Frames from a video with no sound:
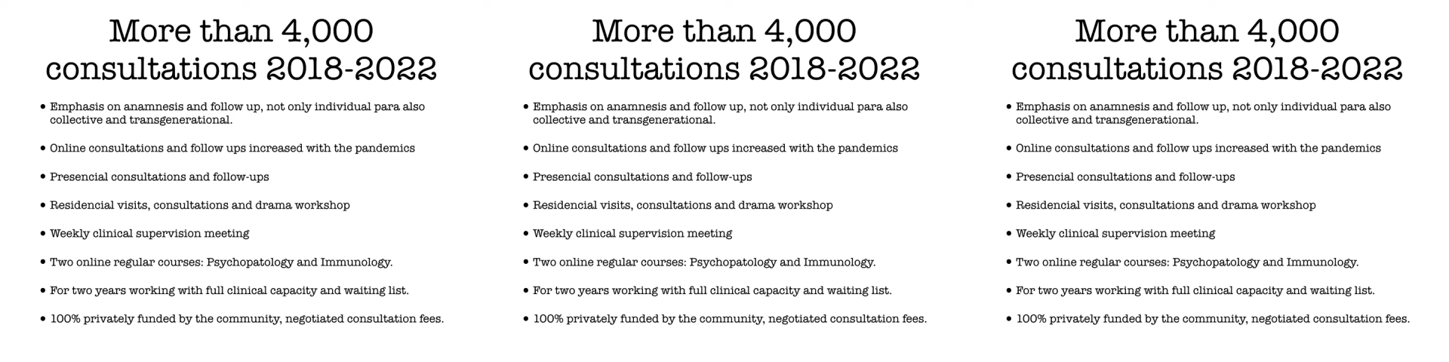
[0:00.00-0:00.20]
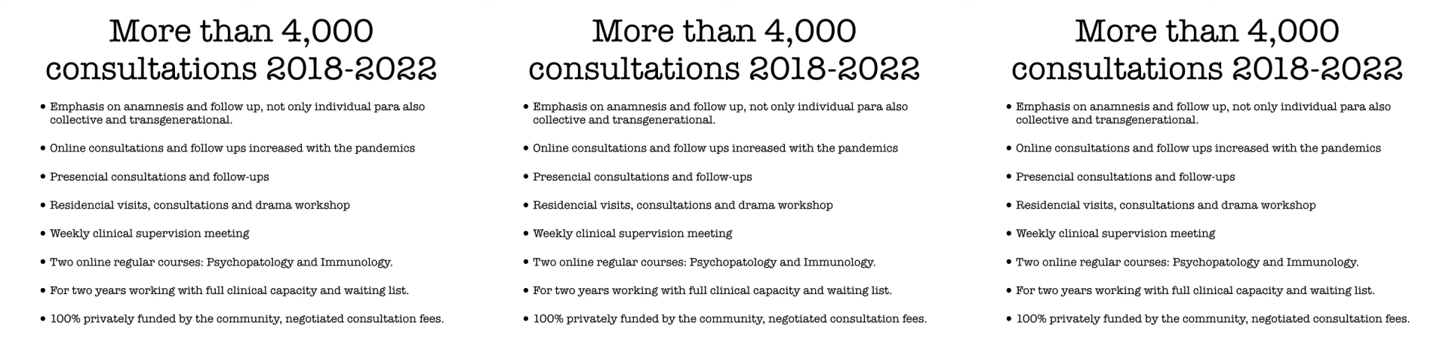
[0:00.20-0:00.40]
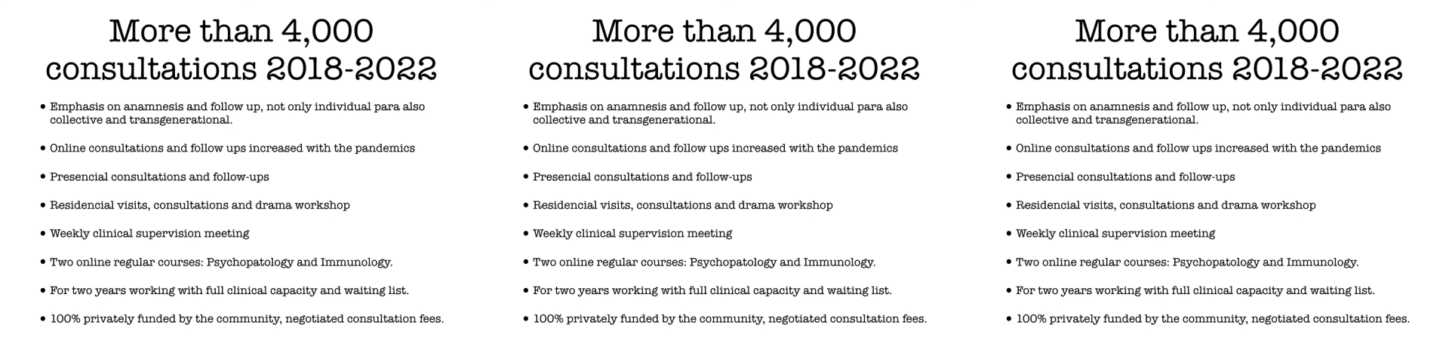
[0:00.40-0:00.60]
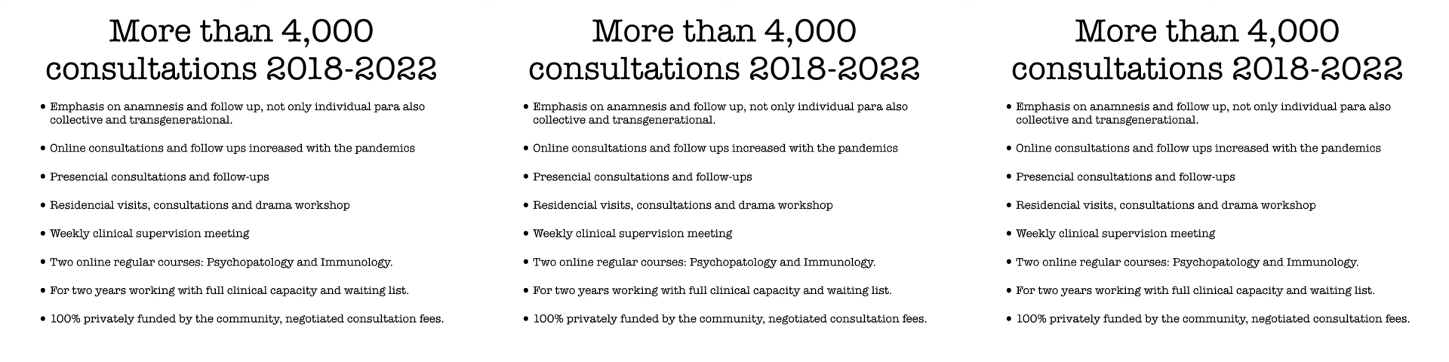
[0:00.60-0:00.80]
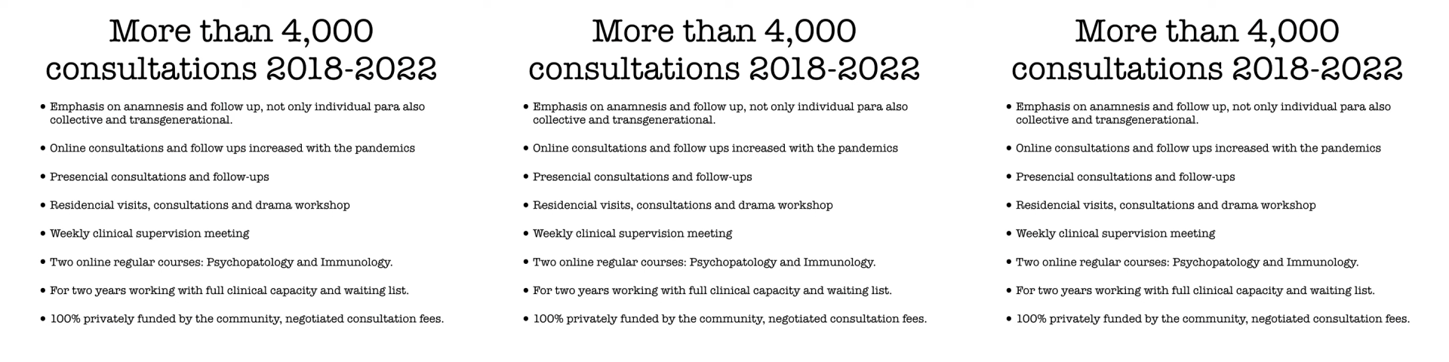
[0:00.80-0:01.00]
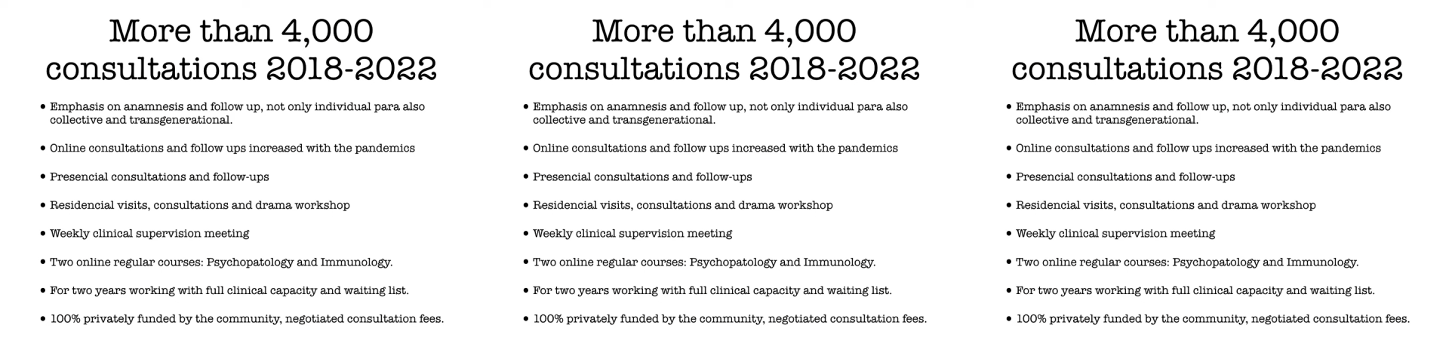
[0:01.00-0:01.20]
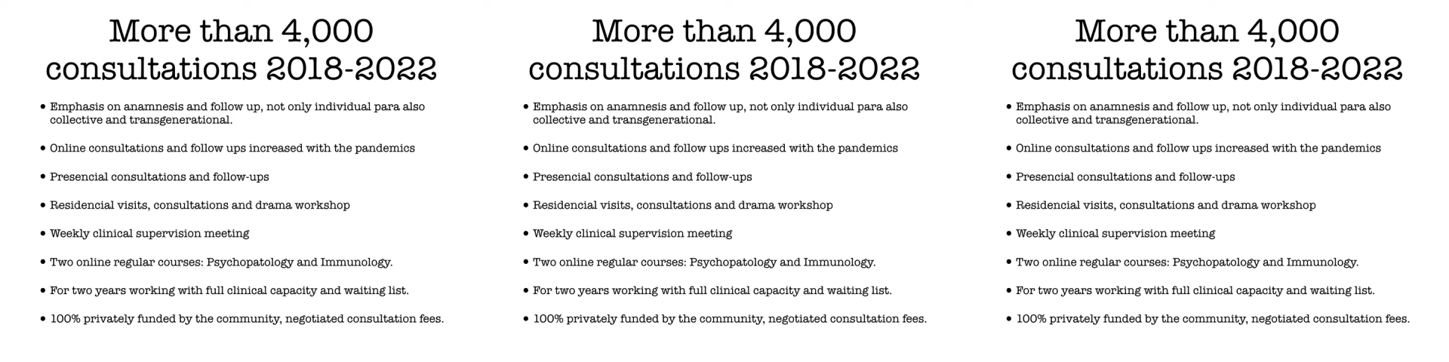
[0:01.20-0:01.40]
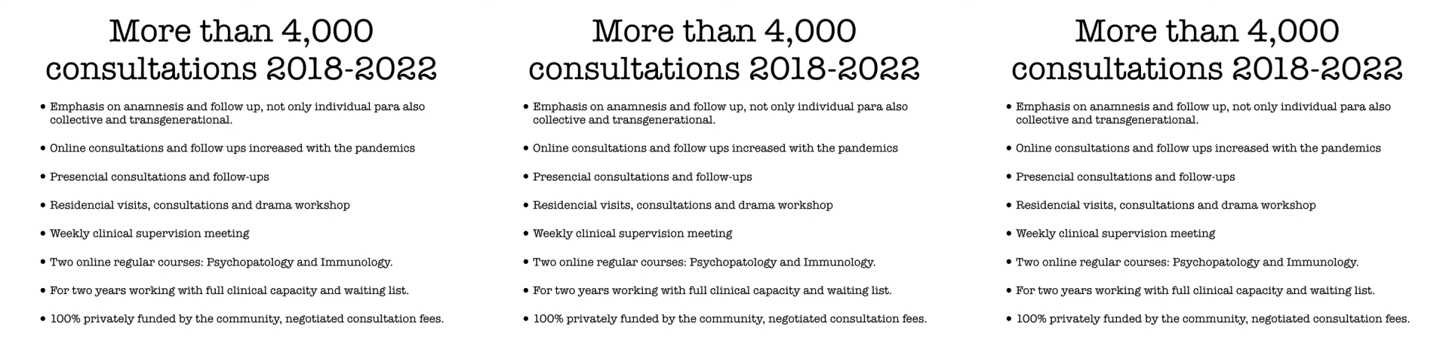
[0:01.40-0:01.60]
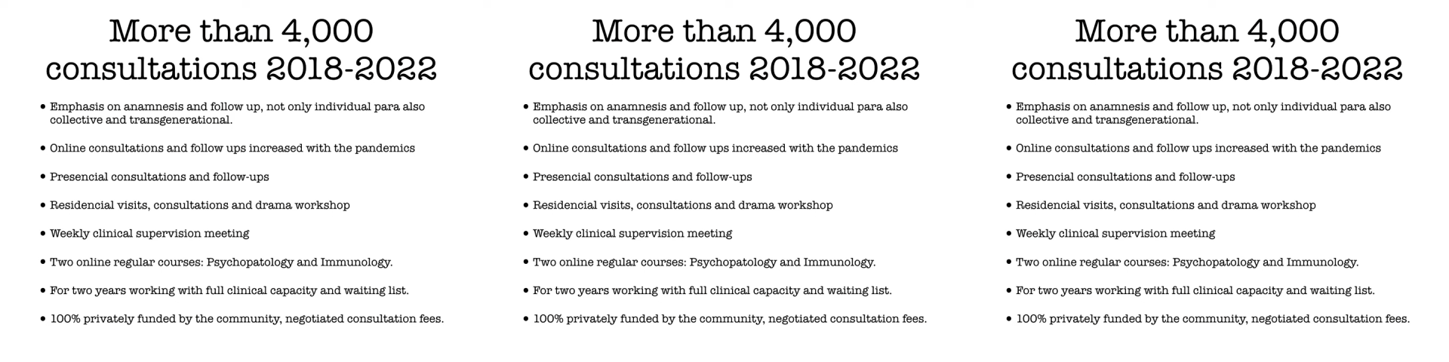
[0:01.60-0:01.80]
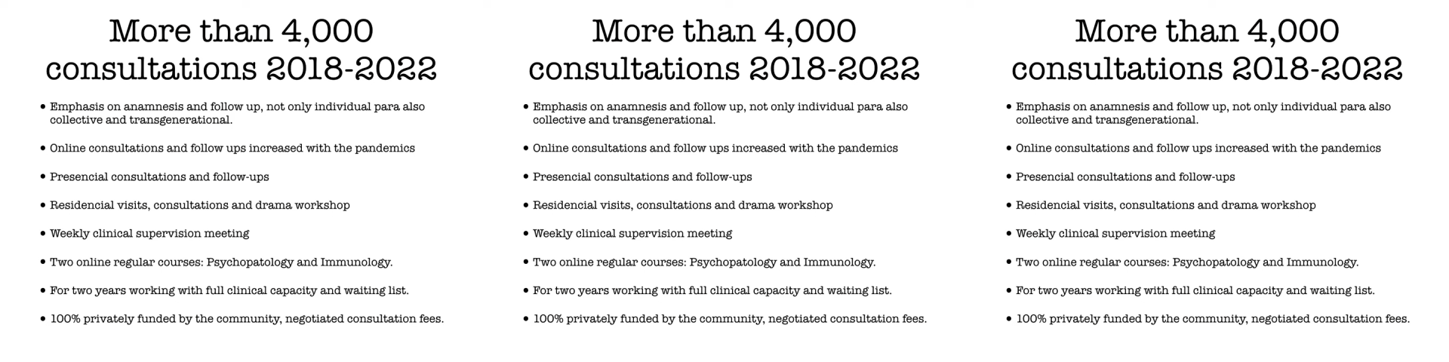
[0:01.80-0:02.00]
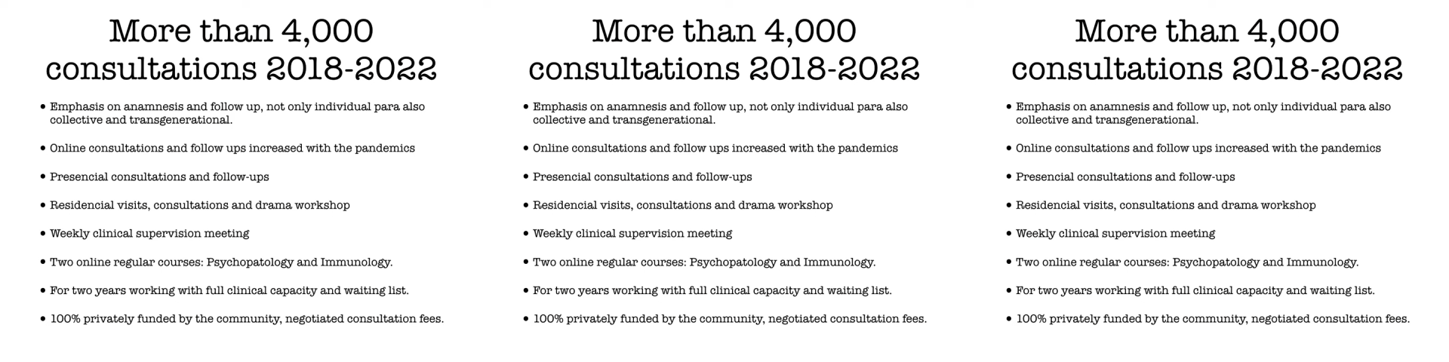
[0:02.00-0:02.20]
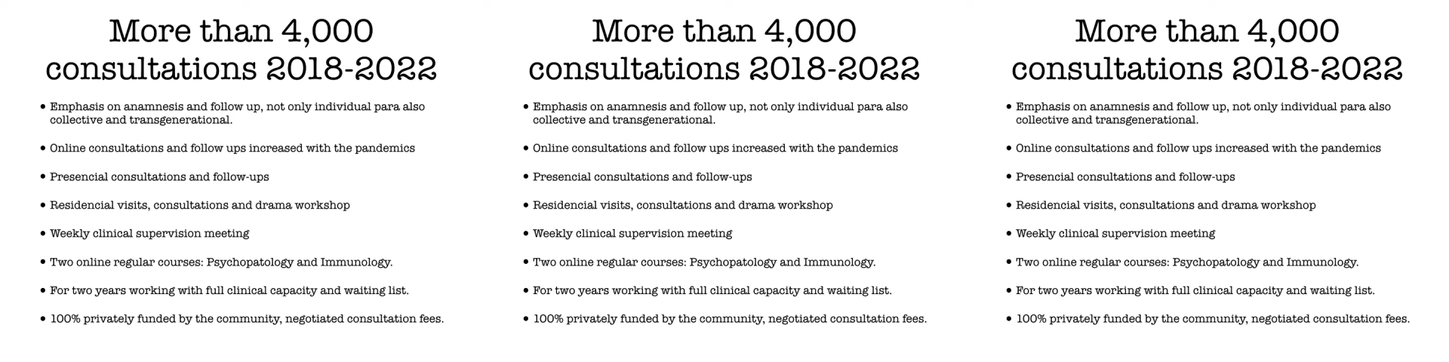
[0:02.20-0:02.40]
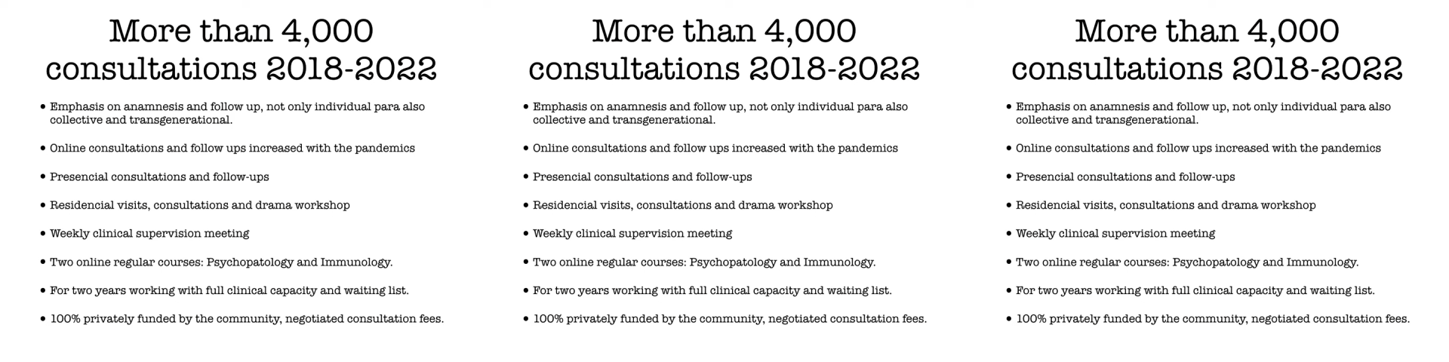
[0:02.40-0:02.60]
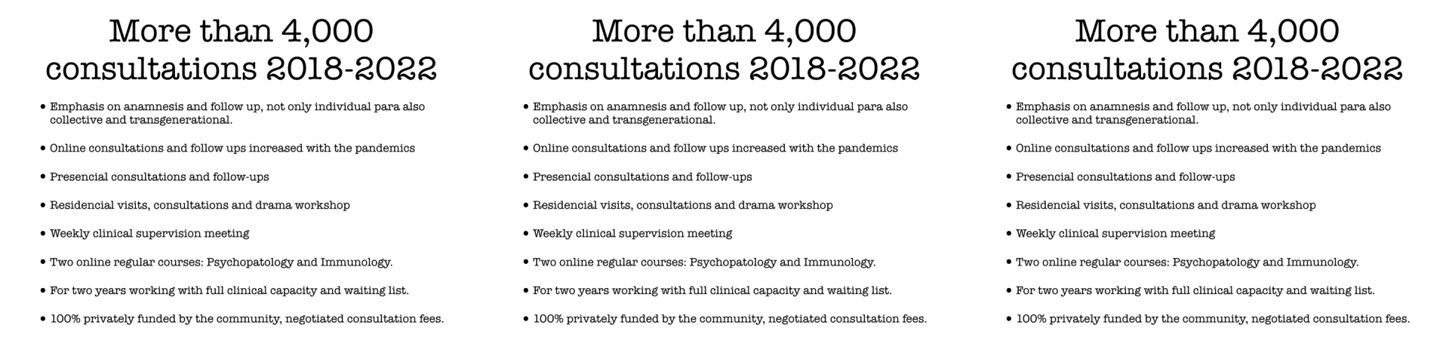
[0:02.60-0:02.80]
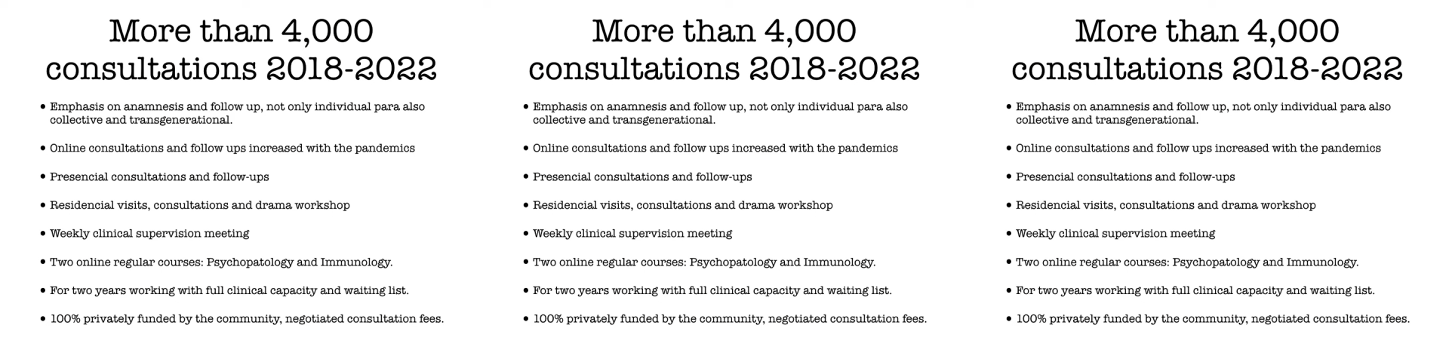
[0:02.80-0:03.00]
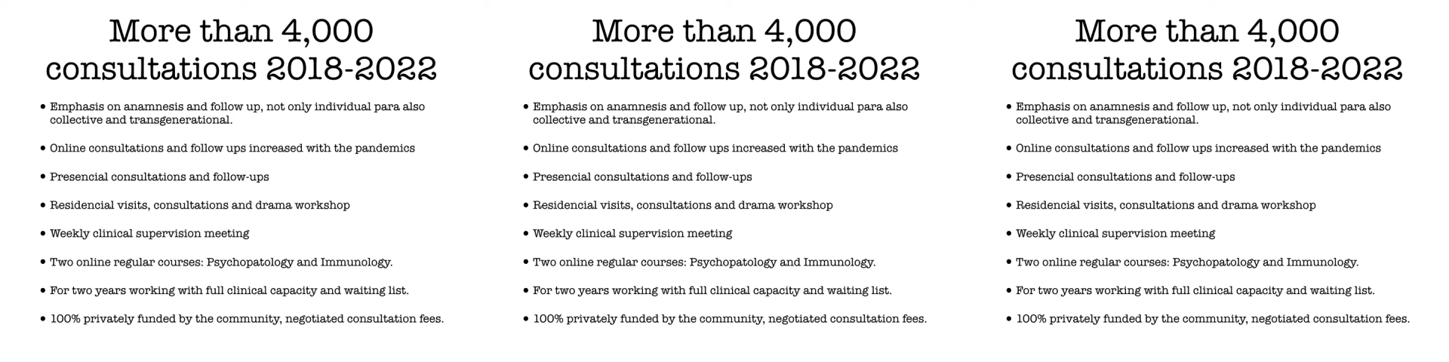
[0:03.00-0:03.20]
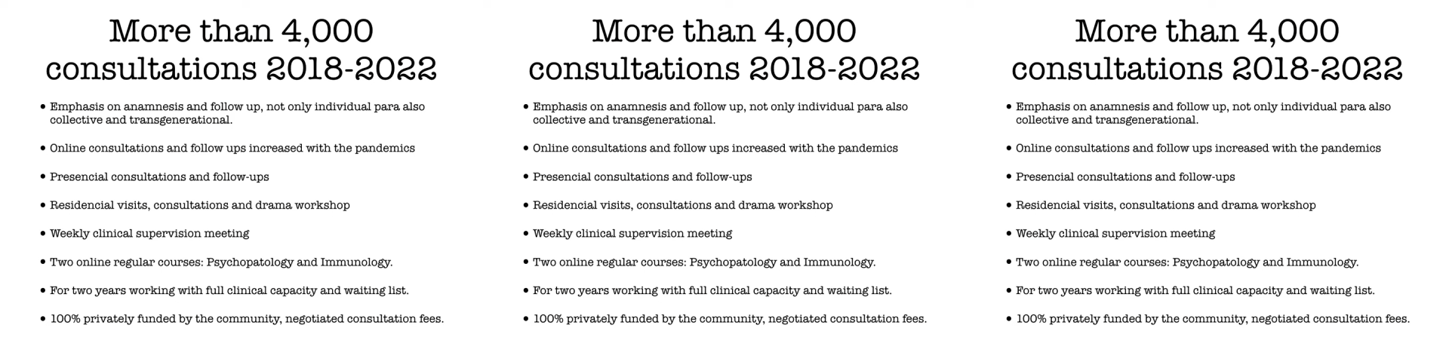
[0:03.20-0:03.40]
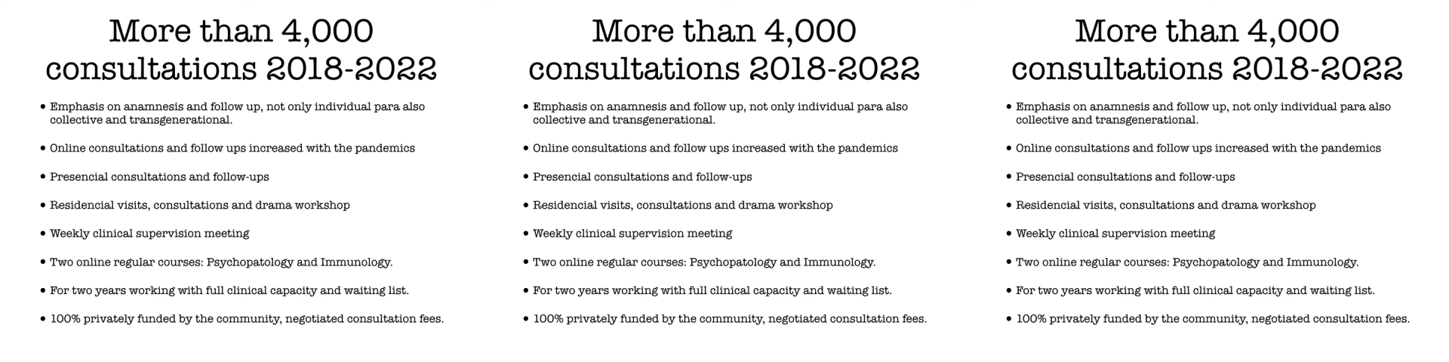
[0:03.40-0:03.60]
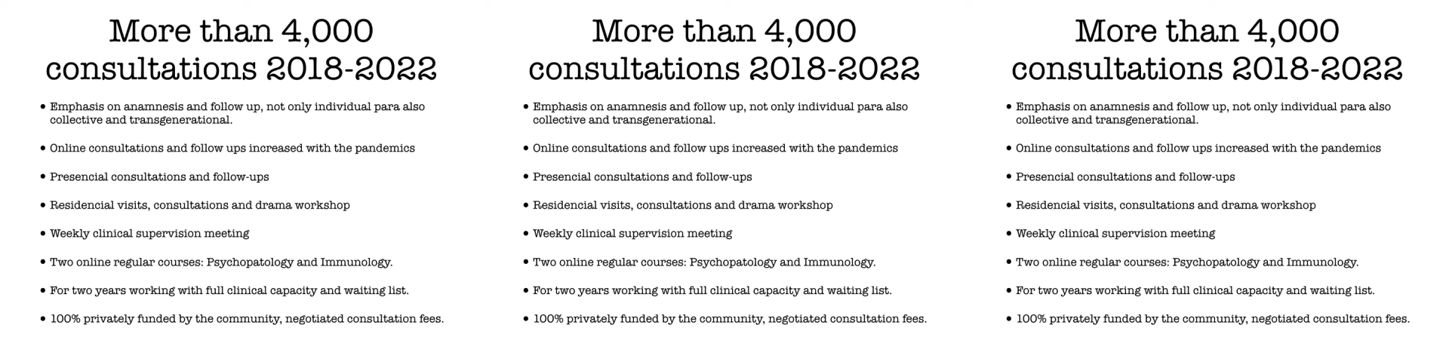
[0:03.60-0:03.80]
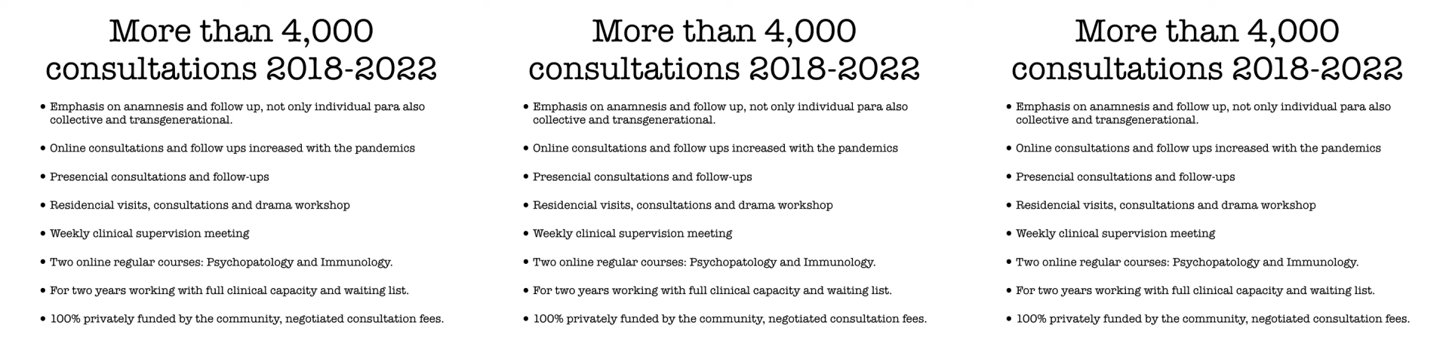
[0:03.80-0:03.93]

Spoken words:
[unreadable: no face in view]